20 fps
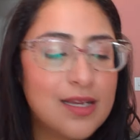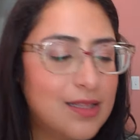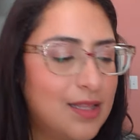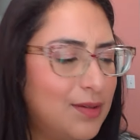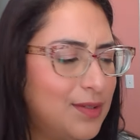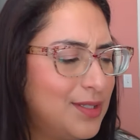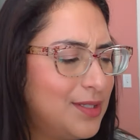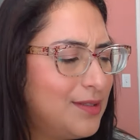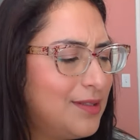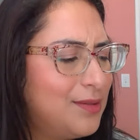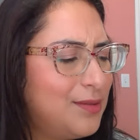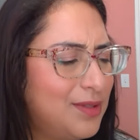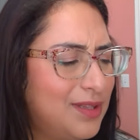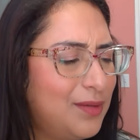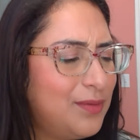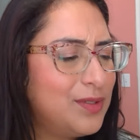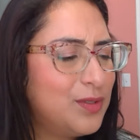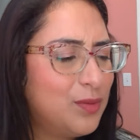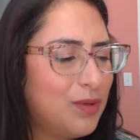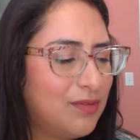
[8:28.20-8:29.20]
That was 12,
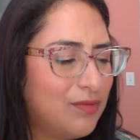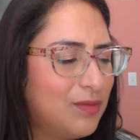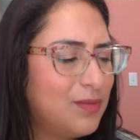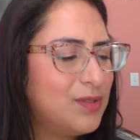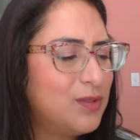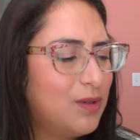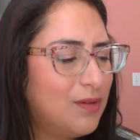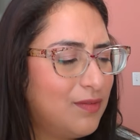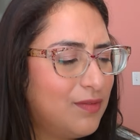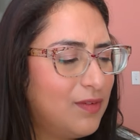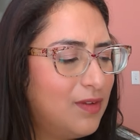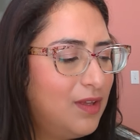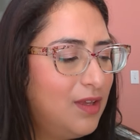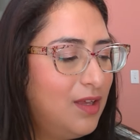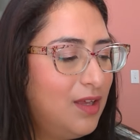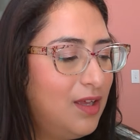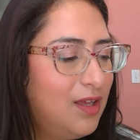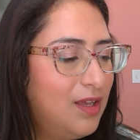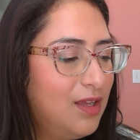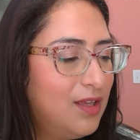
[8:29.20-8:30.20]
that was 12.
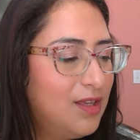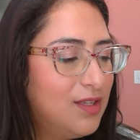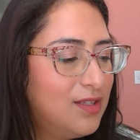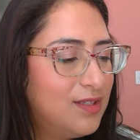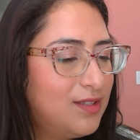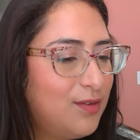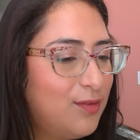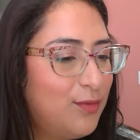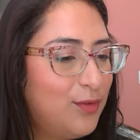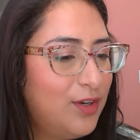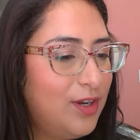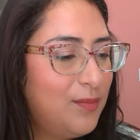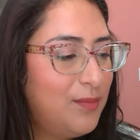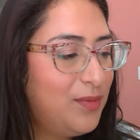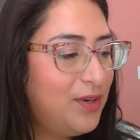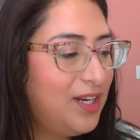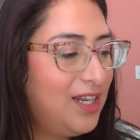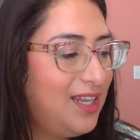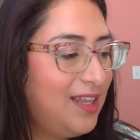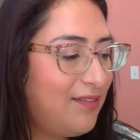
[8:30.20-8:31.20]
So for
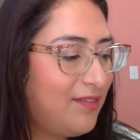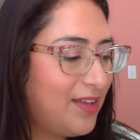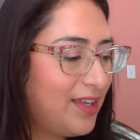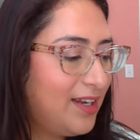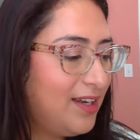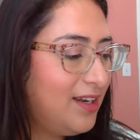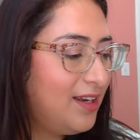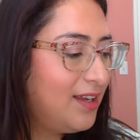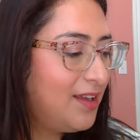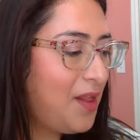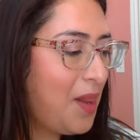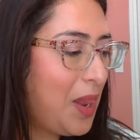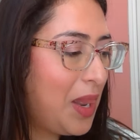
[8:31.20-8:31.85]
number 11,